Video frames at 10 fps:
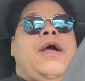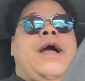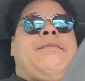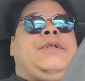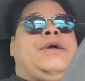
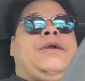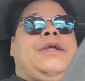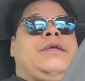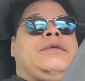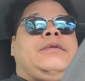I'm
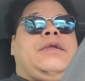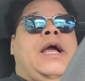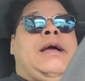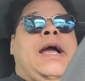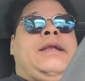learning.
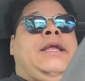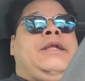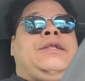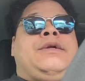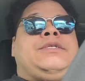I need
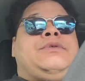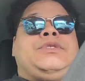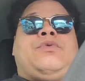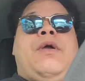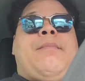to learn to
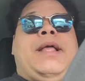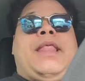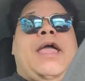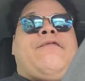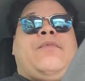enjoy my
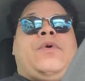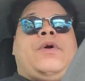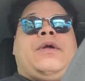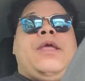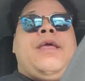life
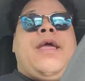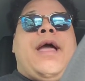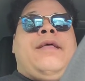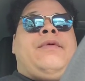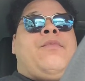more.
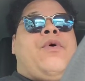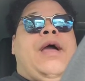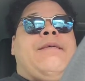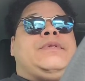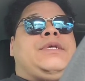The more
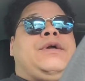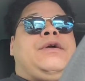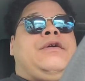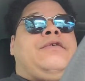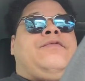I
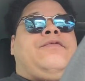observe